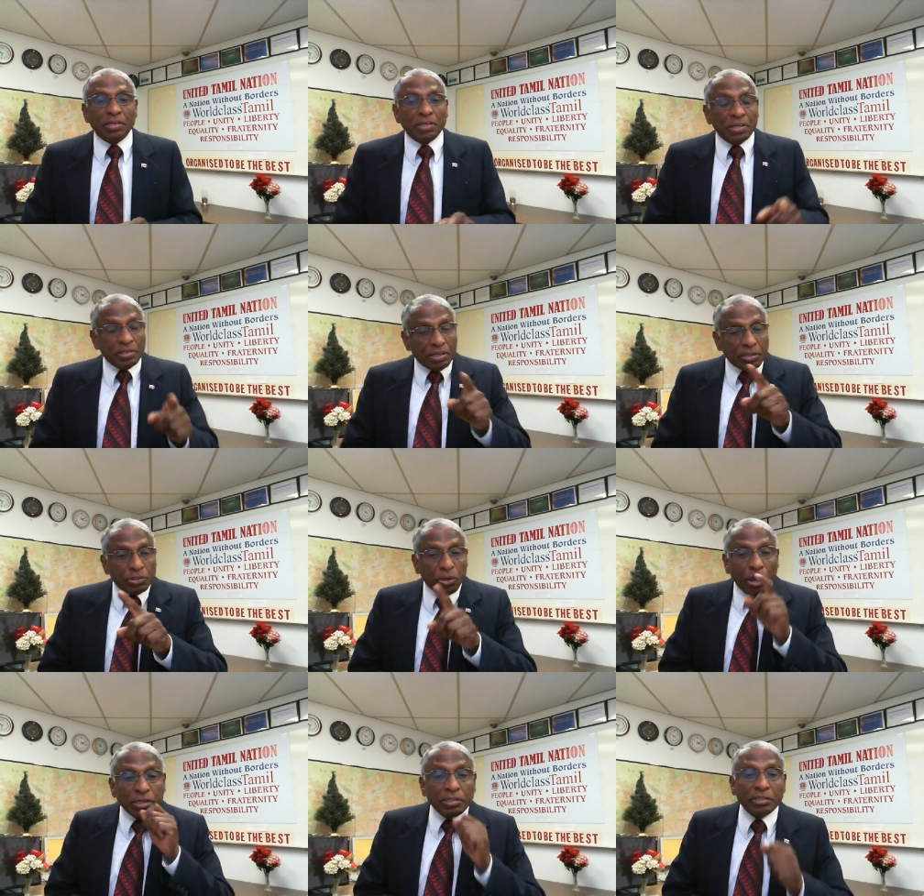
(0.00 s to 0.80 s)
The
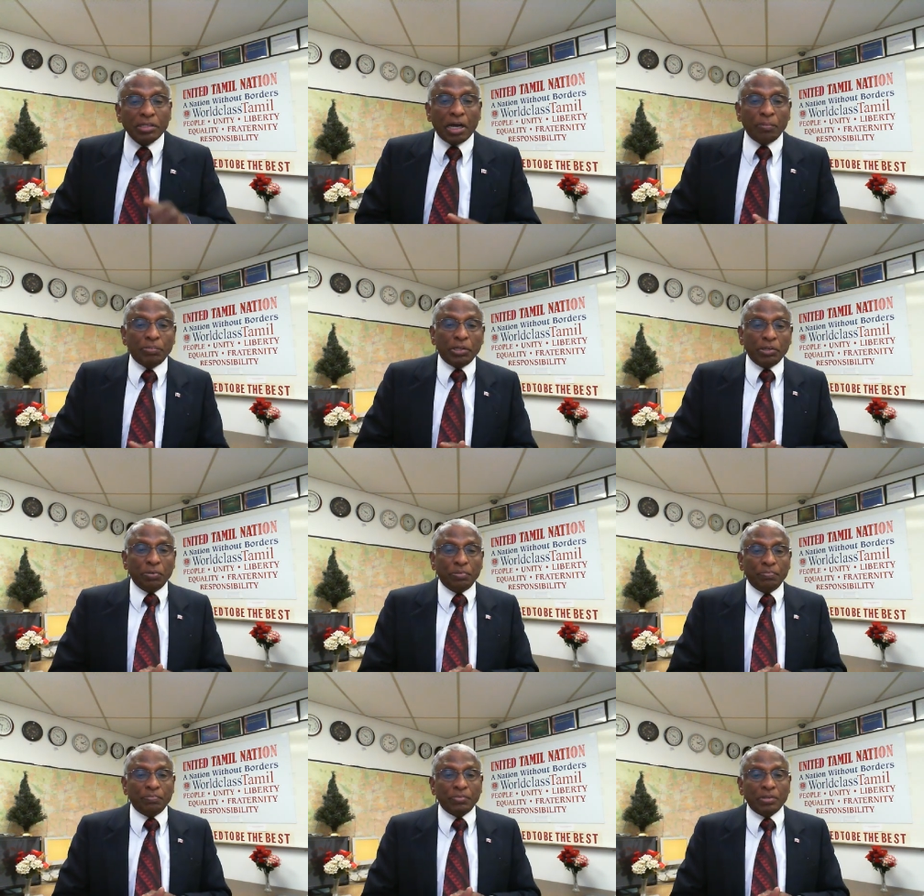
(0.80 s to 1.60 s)
choice is up to you.
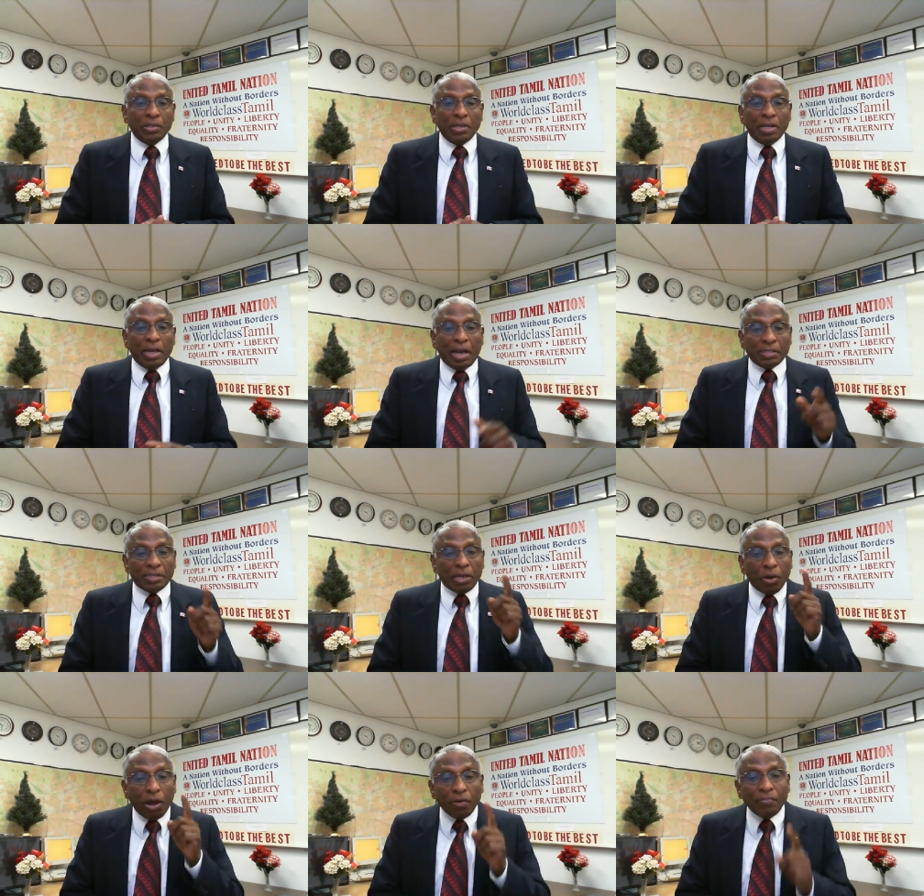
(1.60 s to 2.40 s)
As I
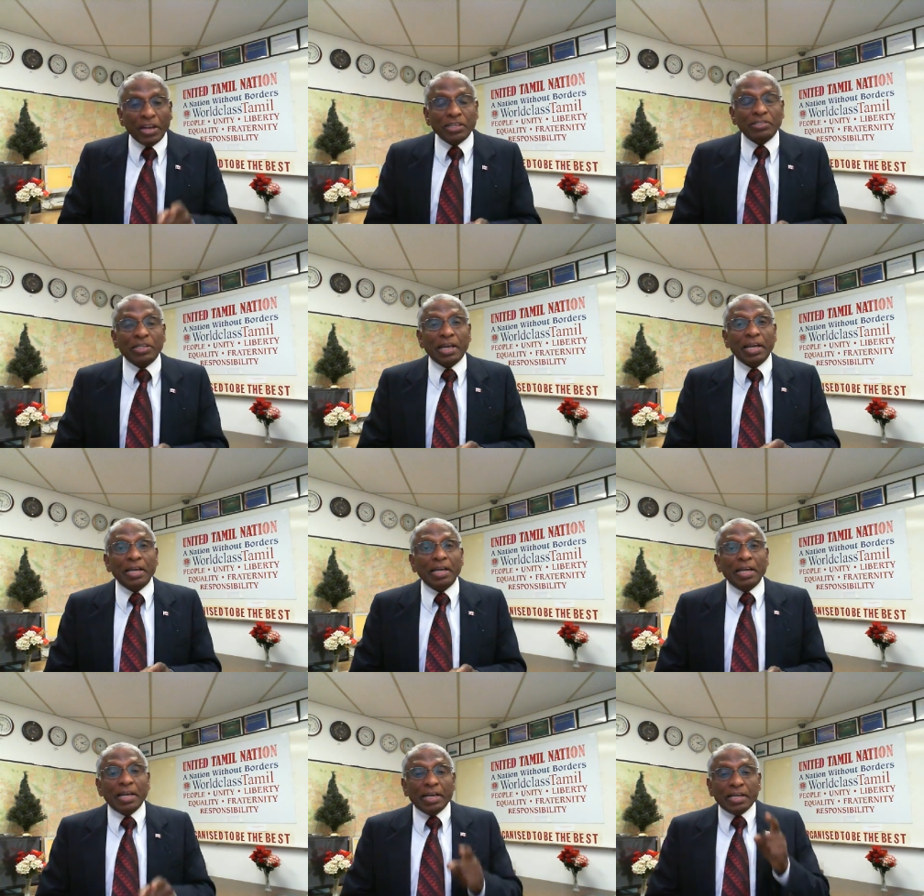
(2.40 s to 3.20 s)
always say,
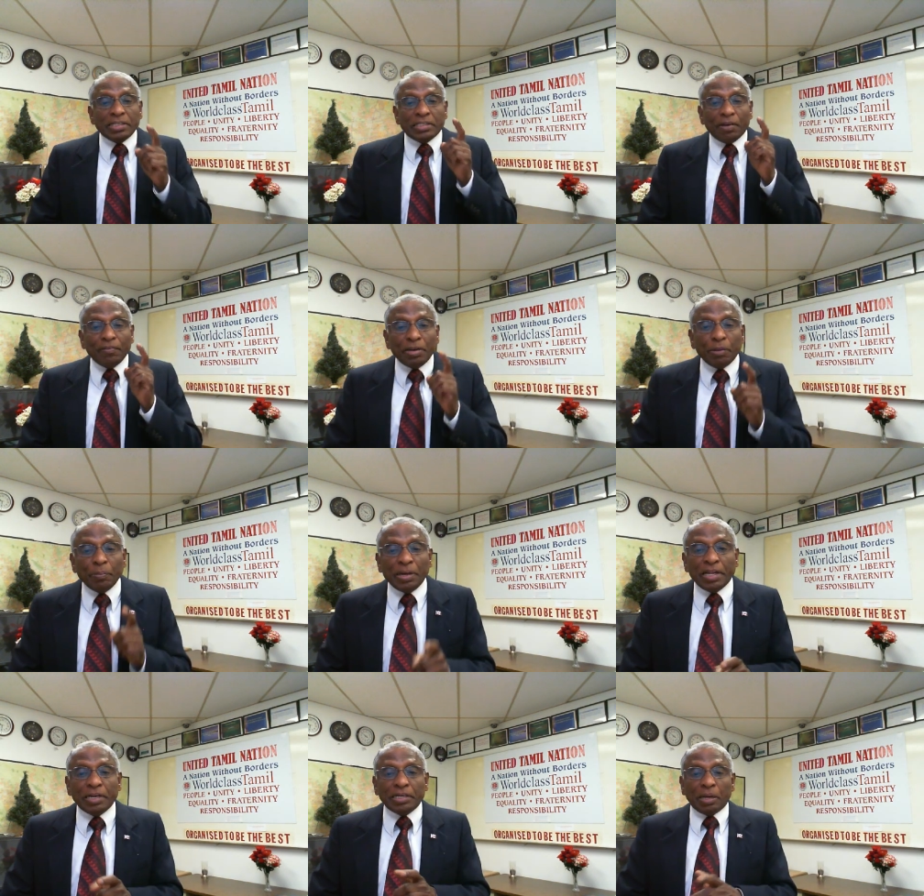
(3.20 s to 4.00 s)
70
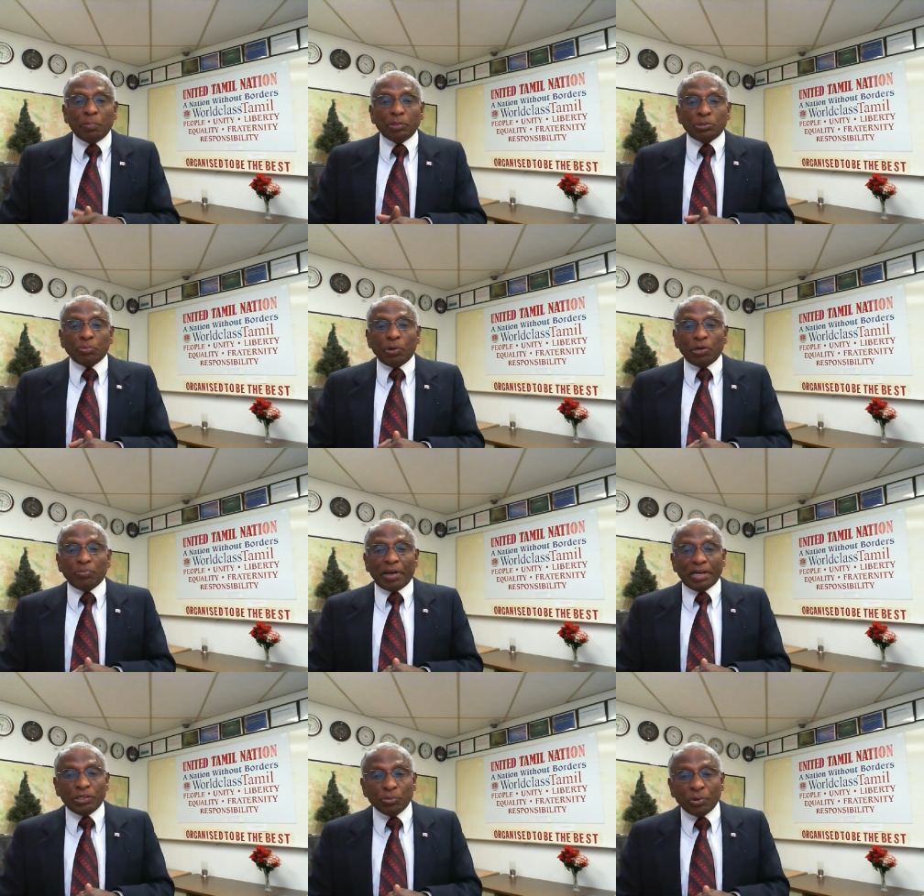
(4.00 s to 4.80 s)
million Tamils
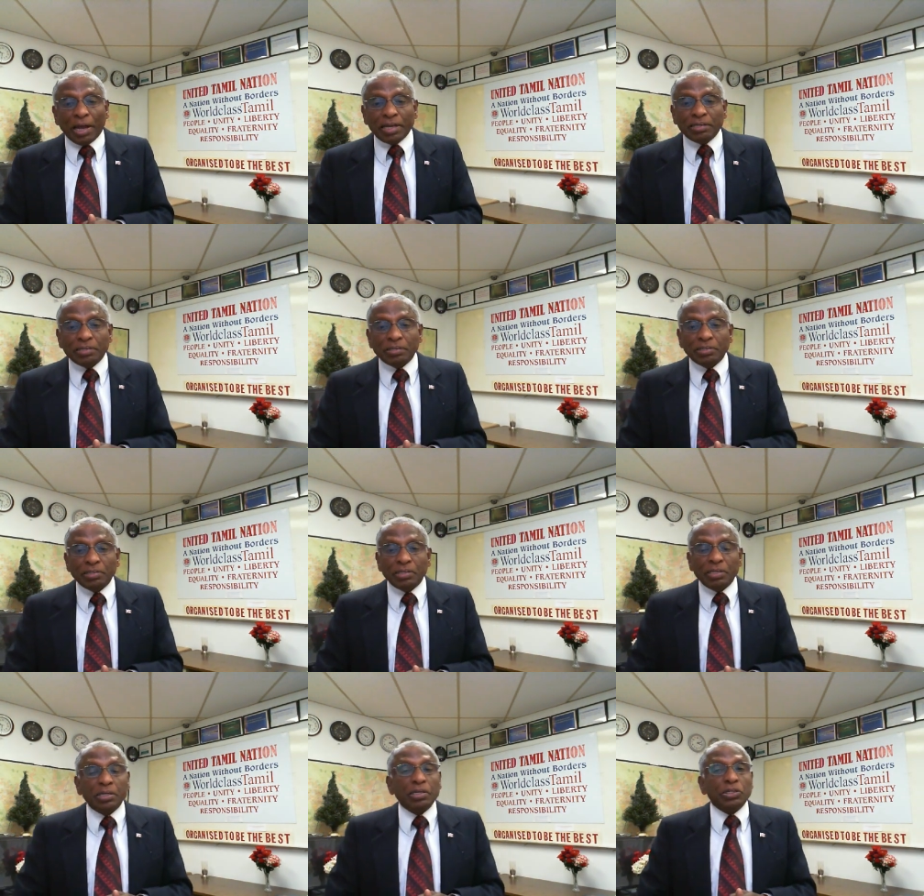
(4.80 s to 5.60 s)
worldwide unite,
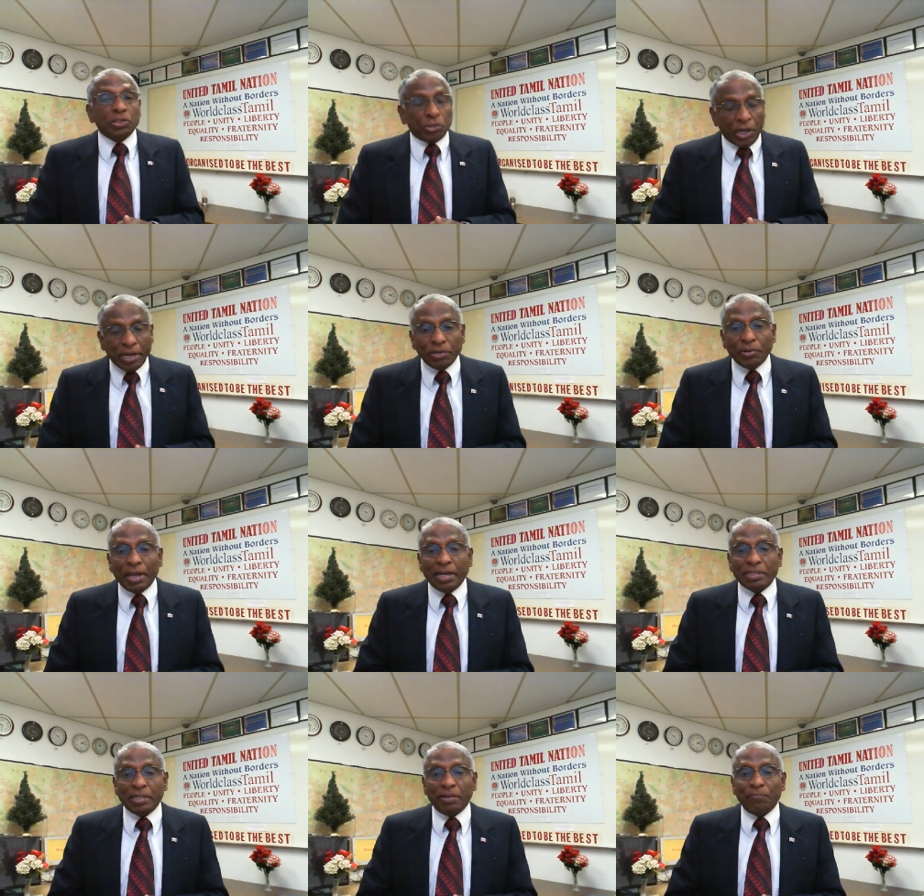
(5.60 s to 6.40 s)
stay
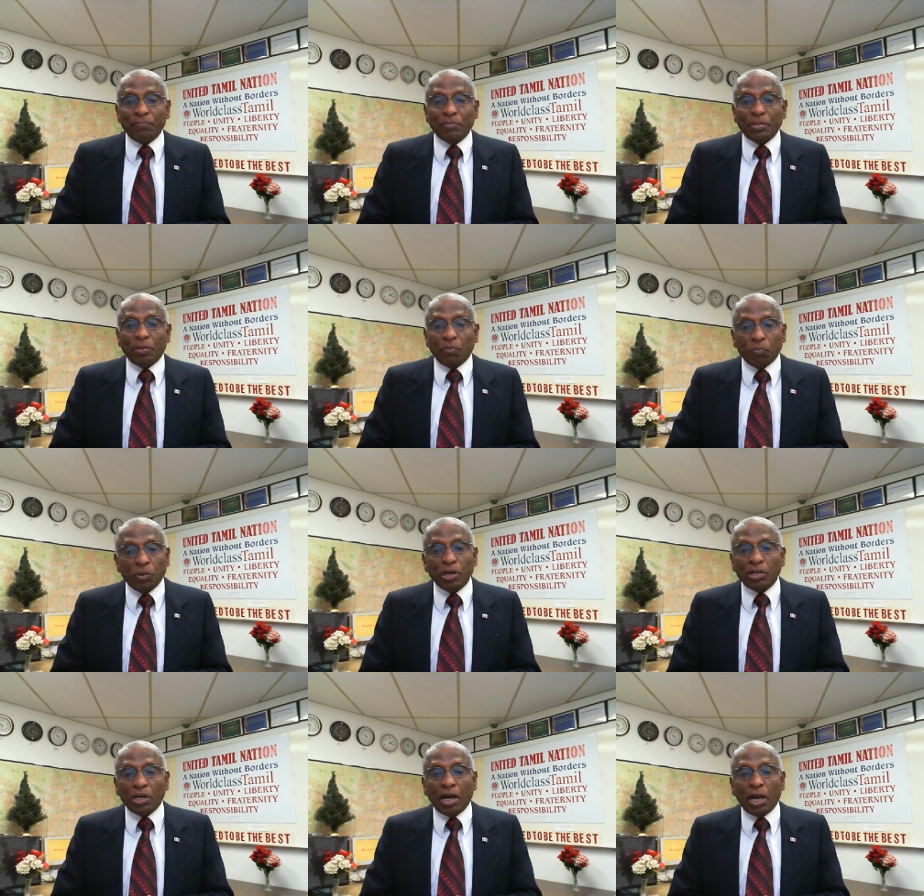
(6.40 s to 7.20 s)
together,
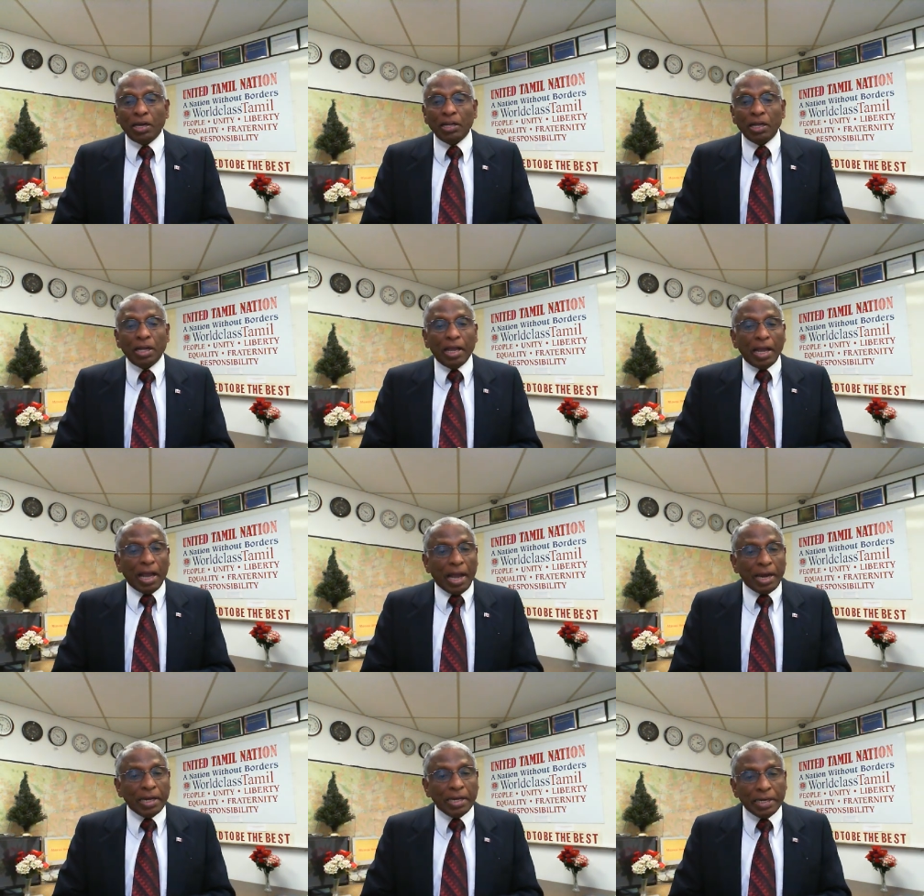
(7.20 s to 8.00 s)
work hard
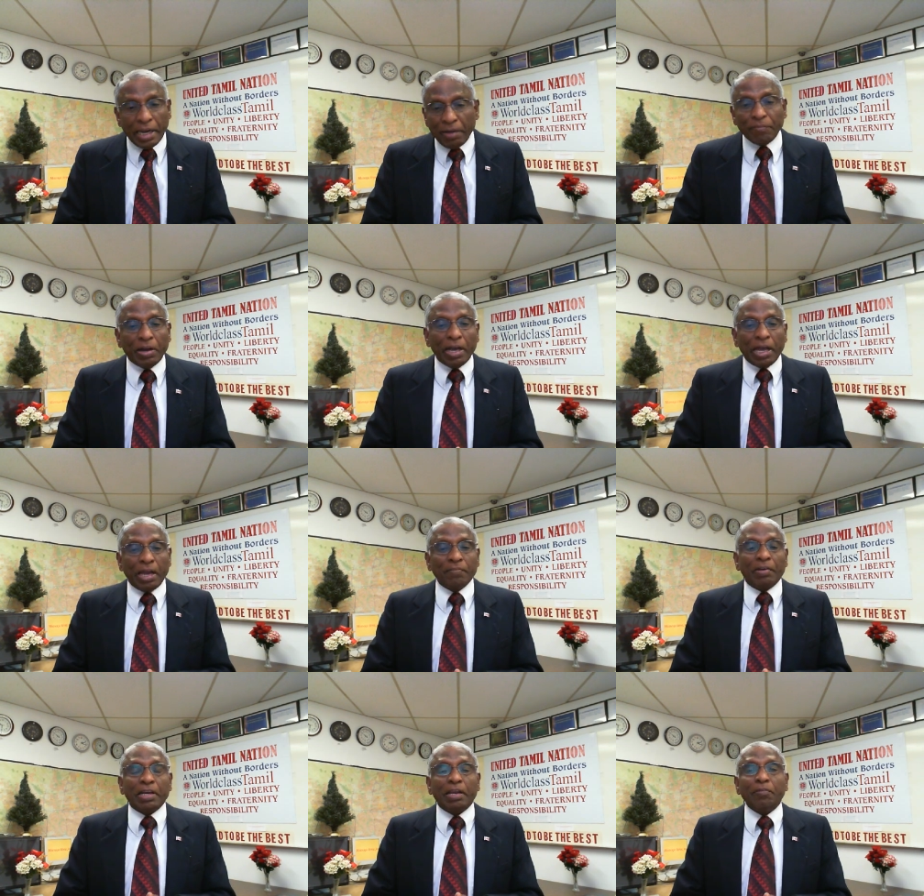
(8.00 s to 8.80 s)
and never
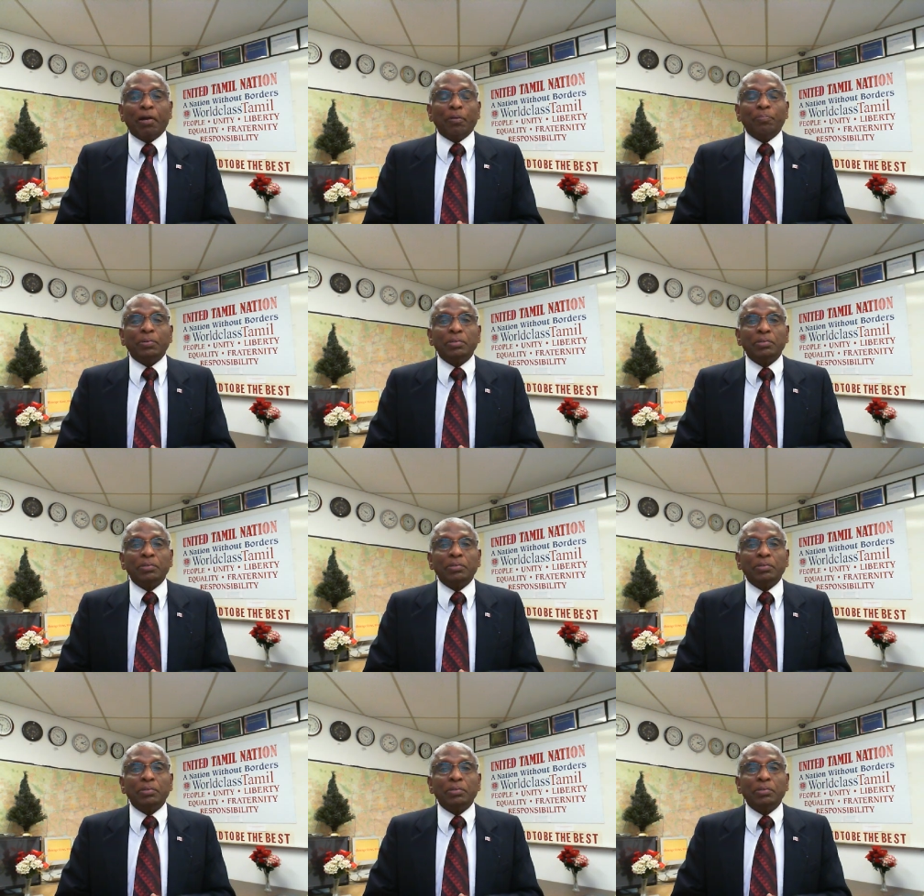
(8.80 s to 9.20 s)
ever give up.